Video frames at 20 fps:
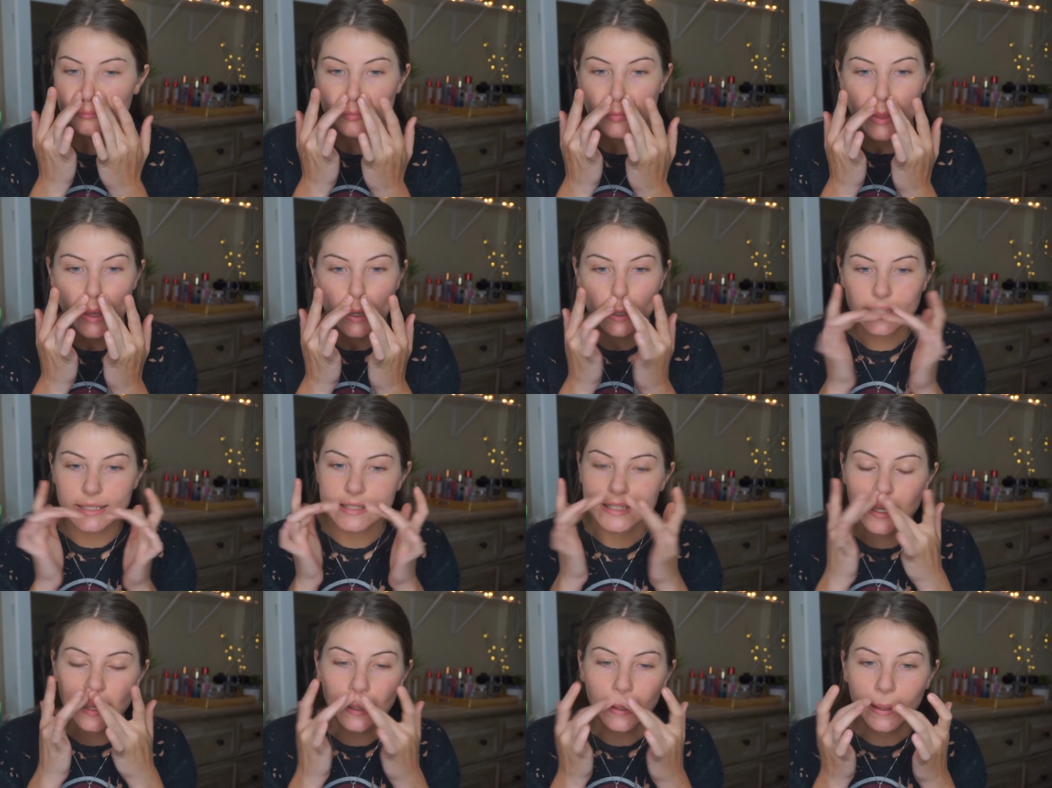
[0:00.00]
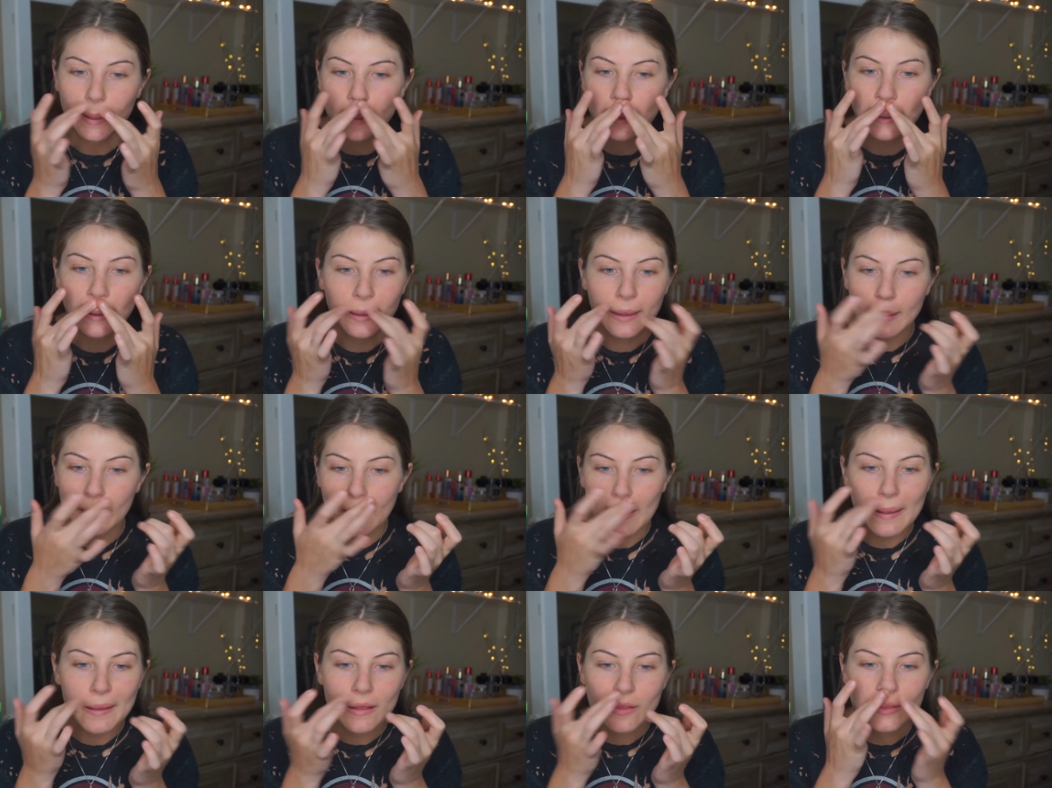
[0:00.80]
That is like,
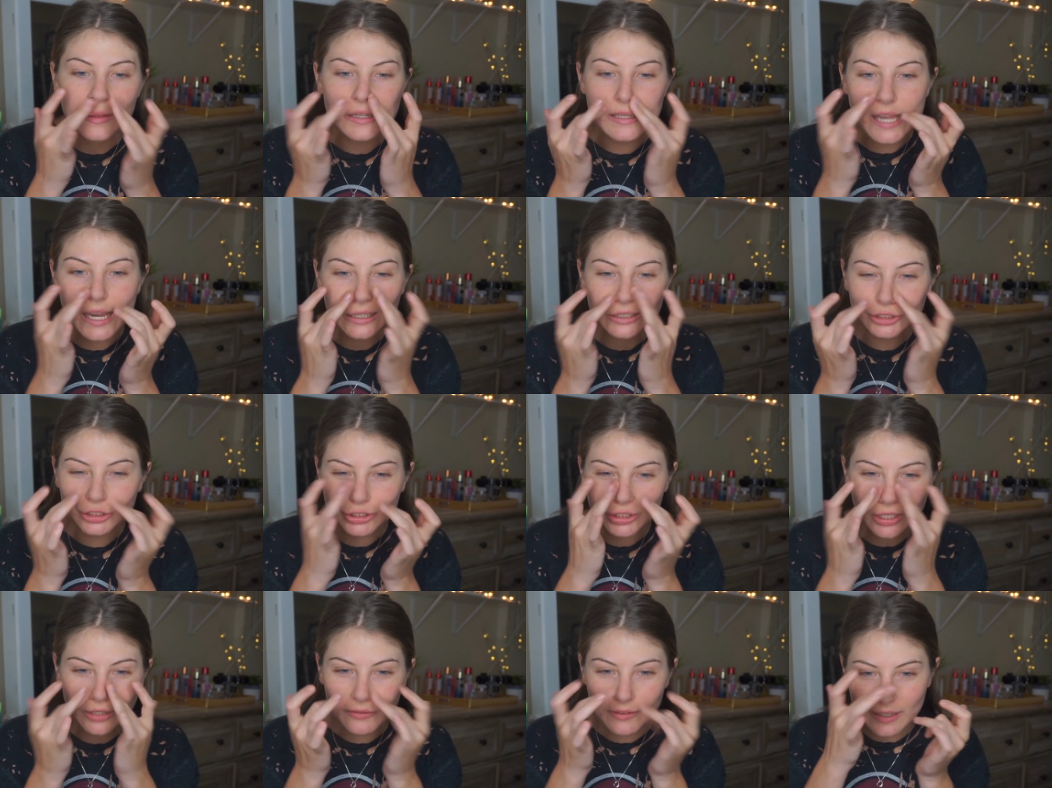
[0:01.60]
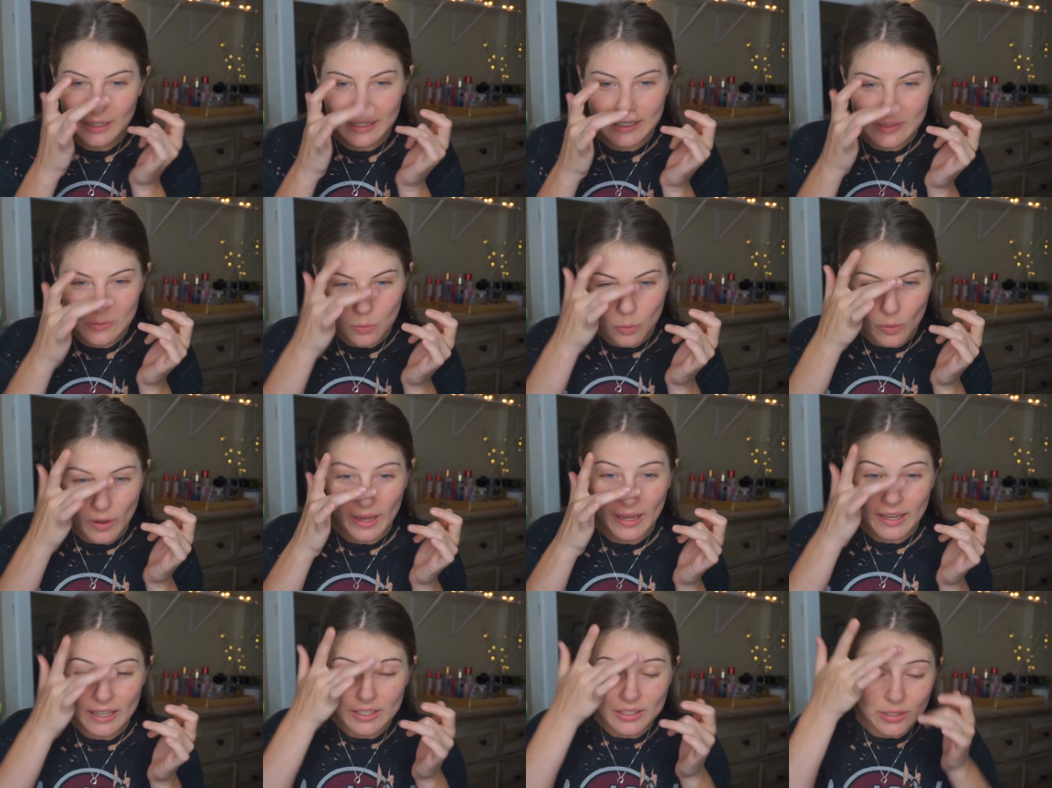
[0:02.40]
the texture of it is
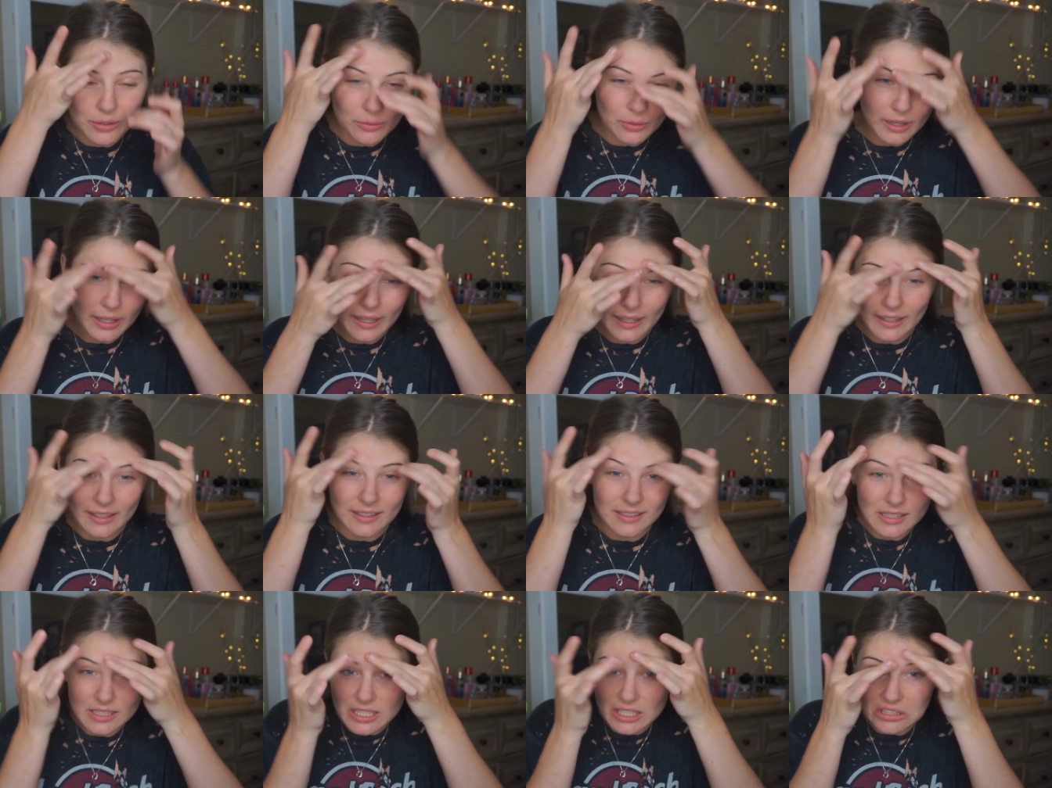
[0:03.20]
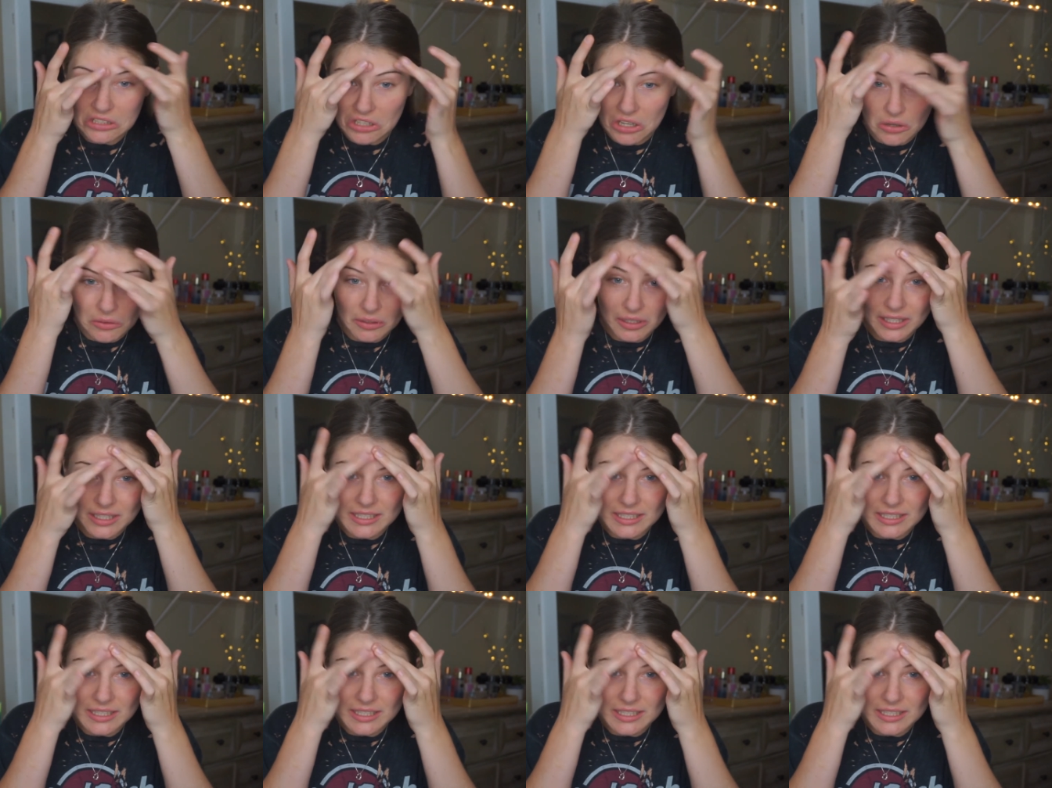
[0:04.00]
way too like silicone-y.